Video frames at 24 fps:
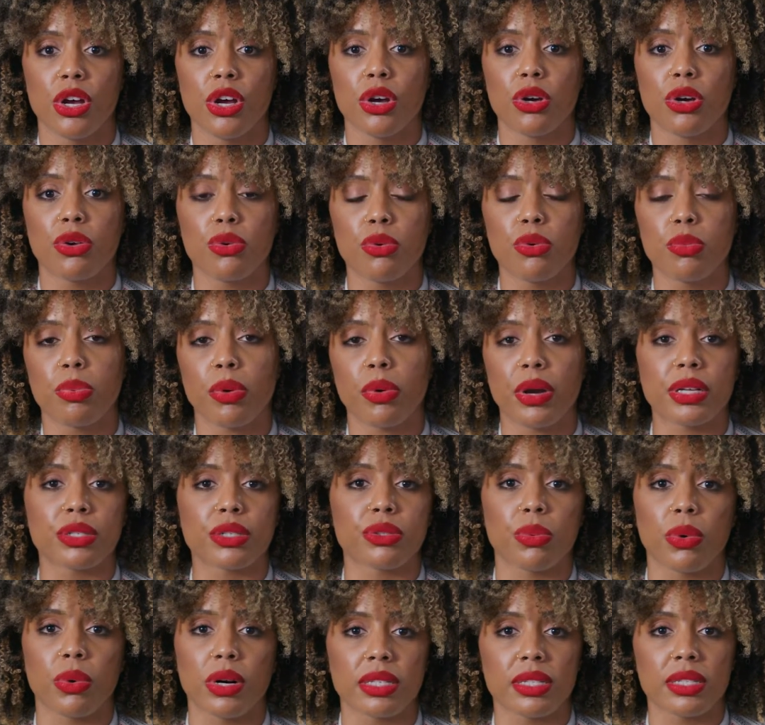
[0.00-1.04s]
who
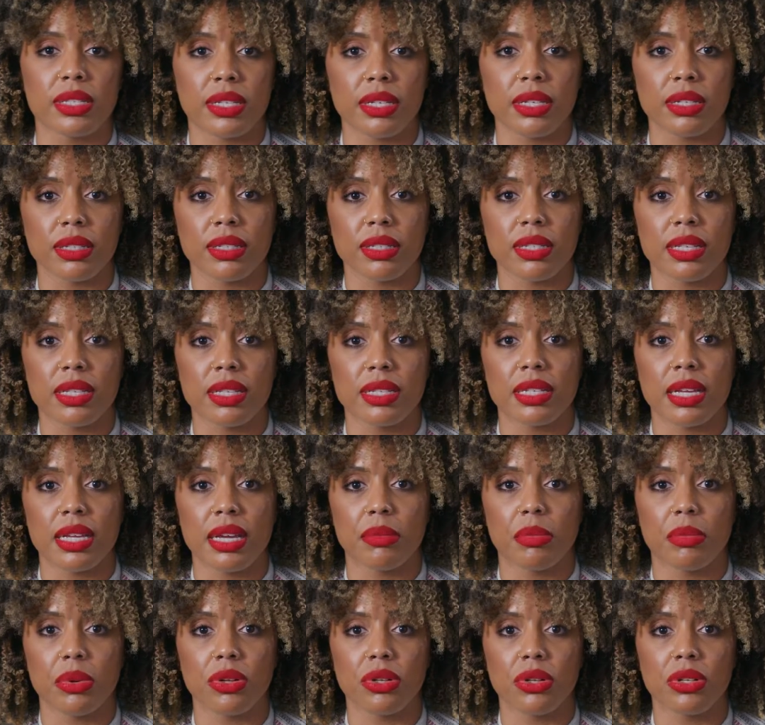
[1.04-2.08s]
brings what skill to the
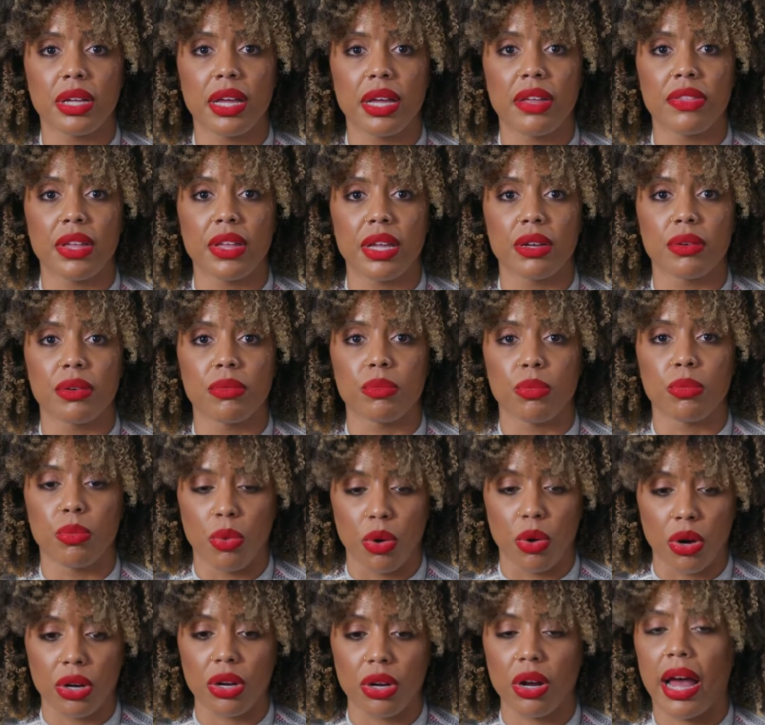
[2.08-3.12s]
table and then
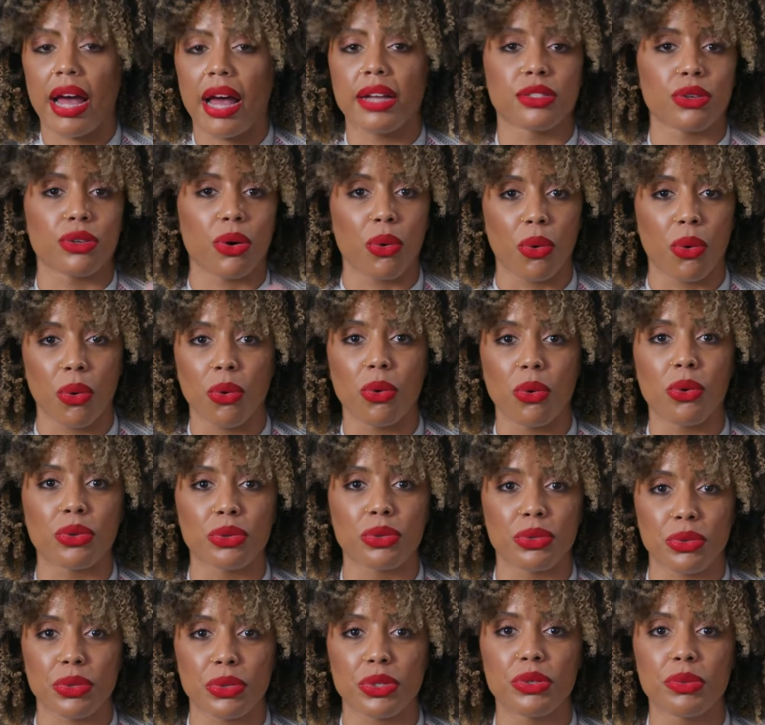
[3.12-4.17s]
work as a whole
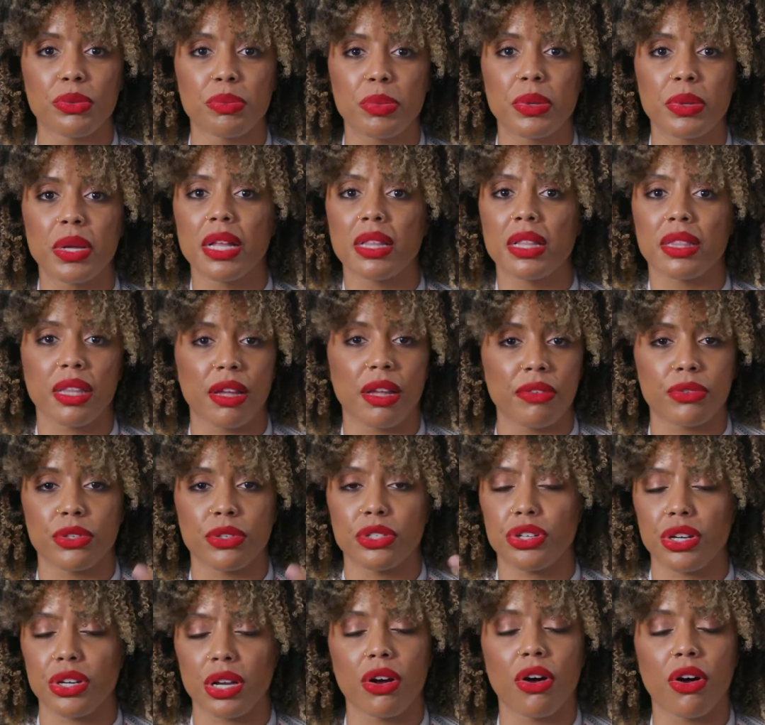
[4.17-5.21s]
group,
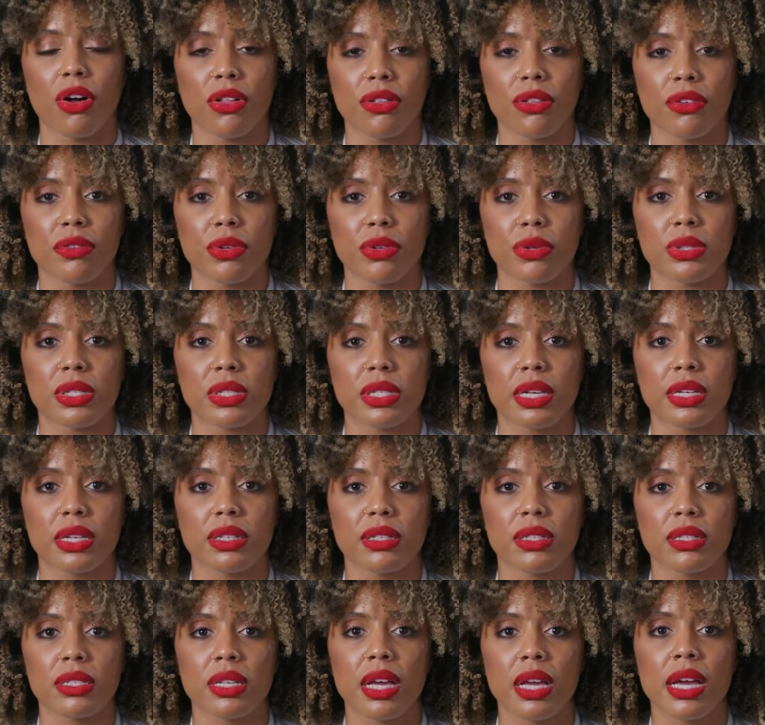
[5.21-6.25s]
leveraging all of those
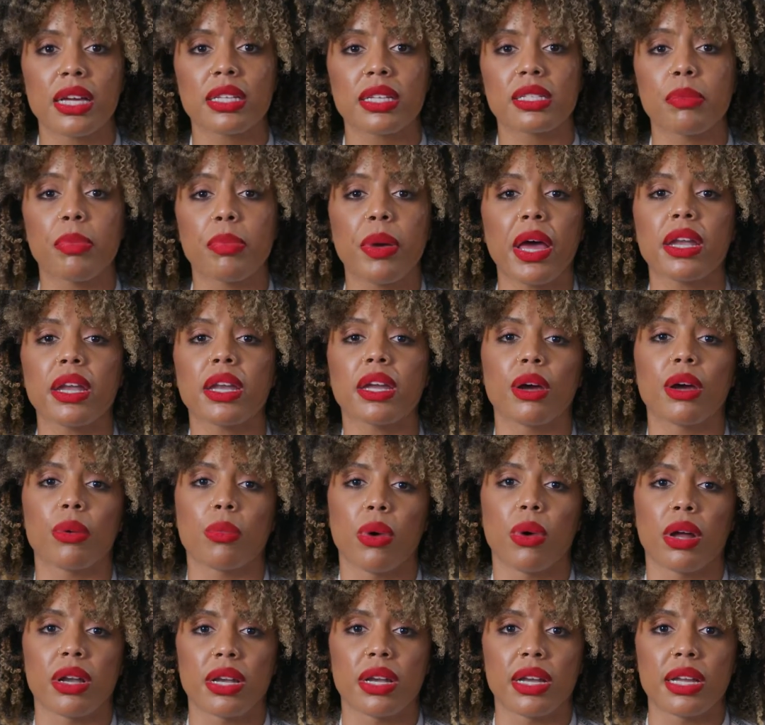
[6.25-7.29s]
skills? Depending on
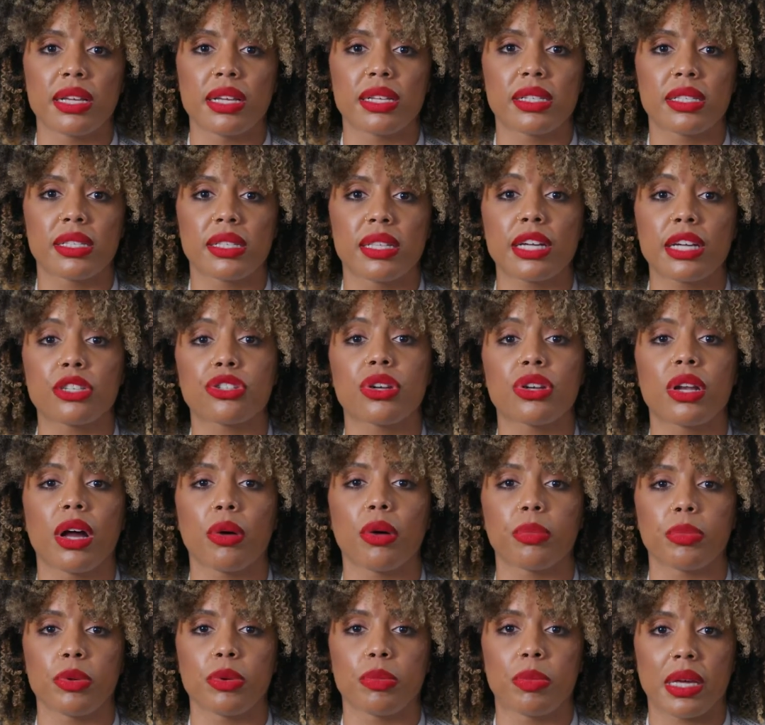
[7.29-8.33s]
what it is, that should
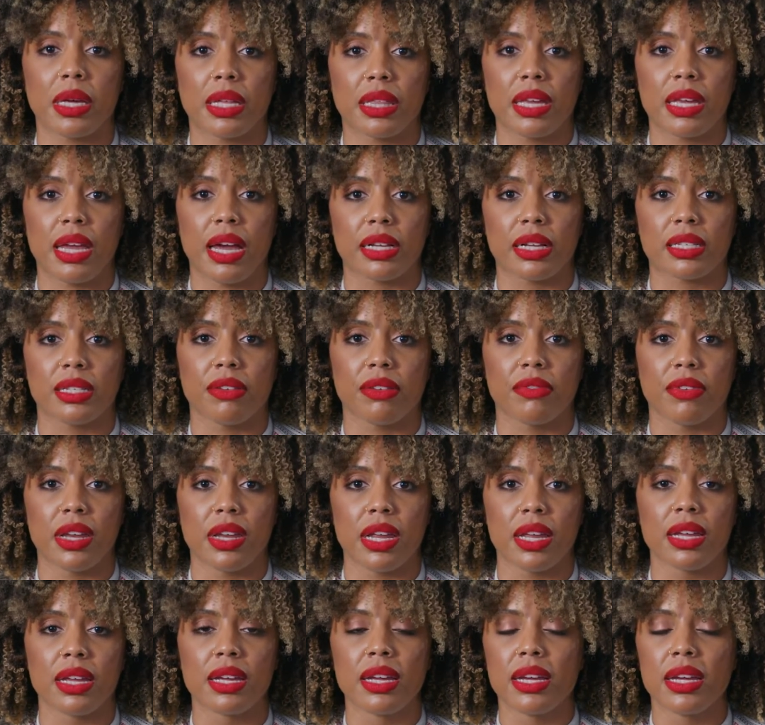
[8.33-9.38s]
help you pick the
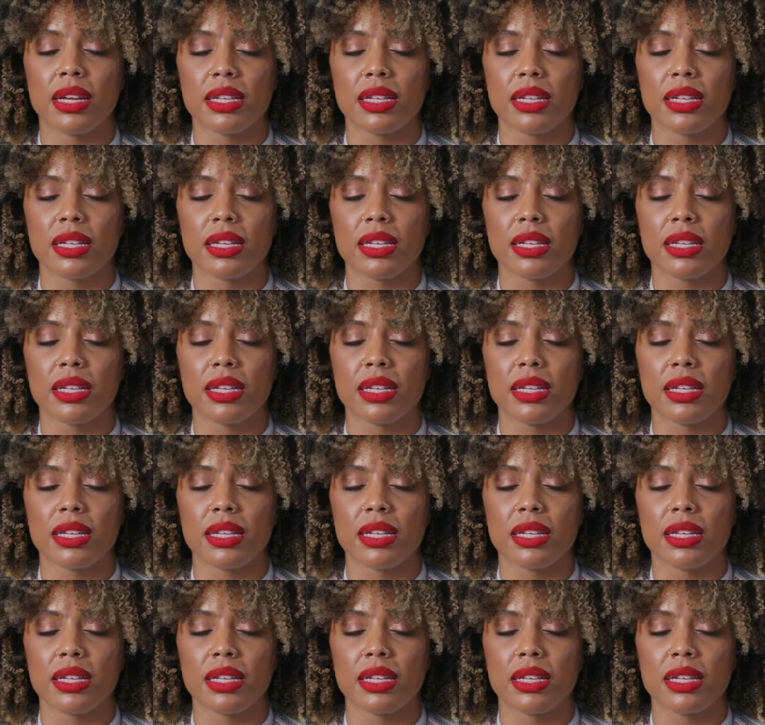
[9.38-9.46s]
activity.